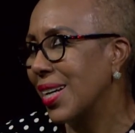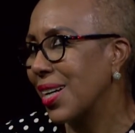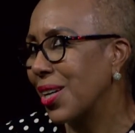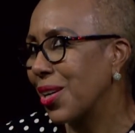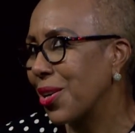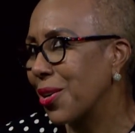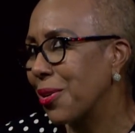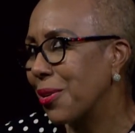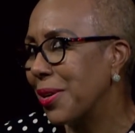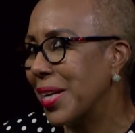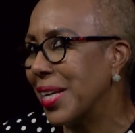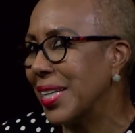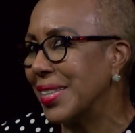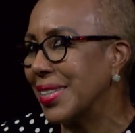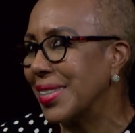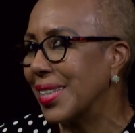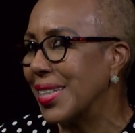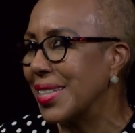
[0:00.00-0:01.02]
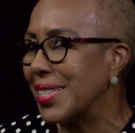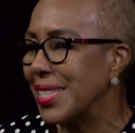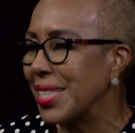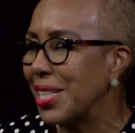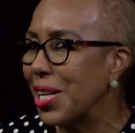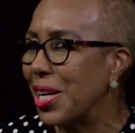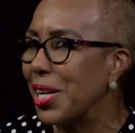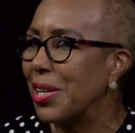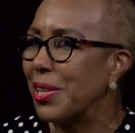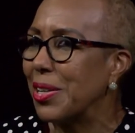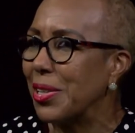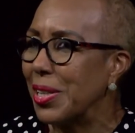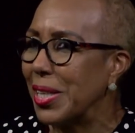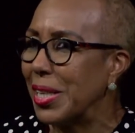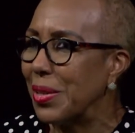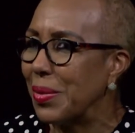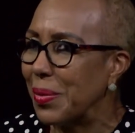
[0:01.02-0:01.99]
create a scenario
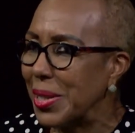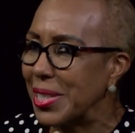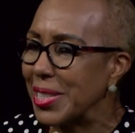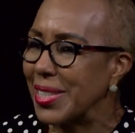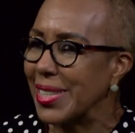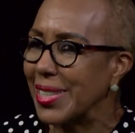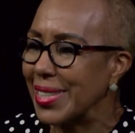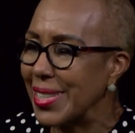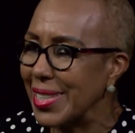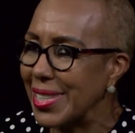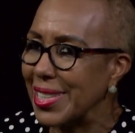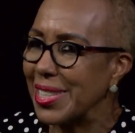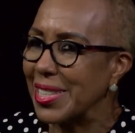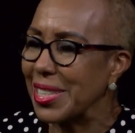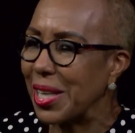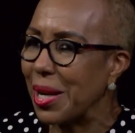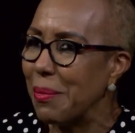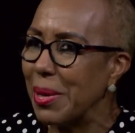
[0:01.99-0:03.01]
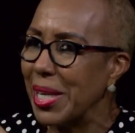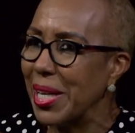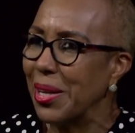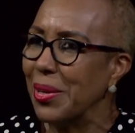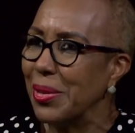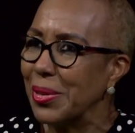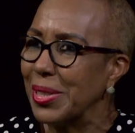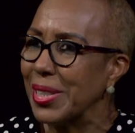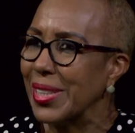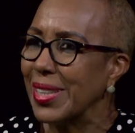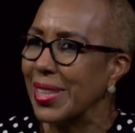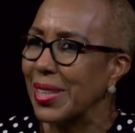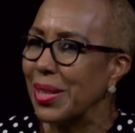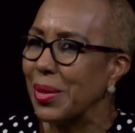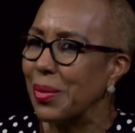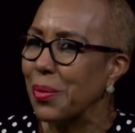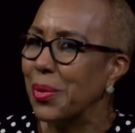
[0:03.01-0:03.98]
in which the teachers coming out
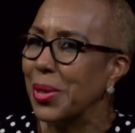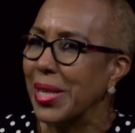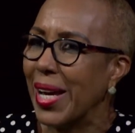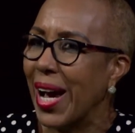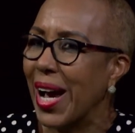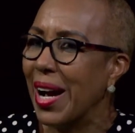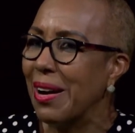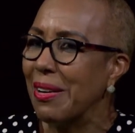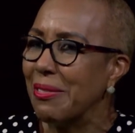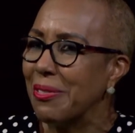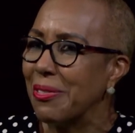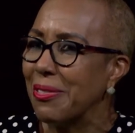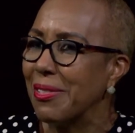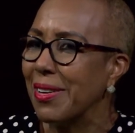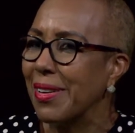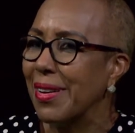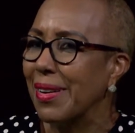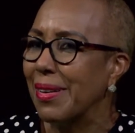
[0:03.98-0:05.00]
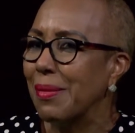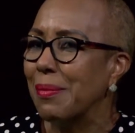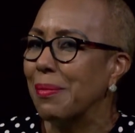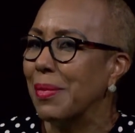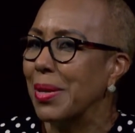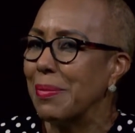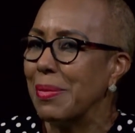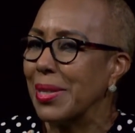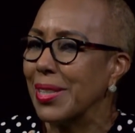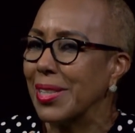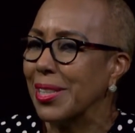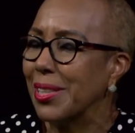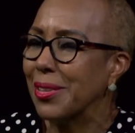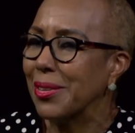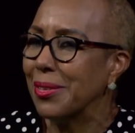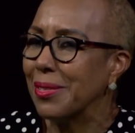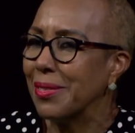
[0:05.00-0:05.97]
would have maybe,
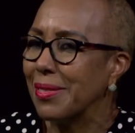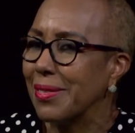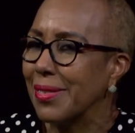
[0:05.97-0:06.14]
the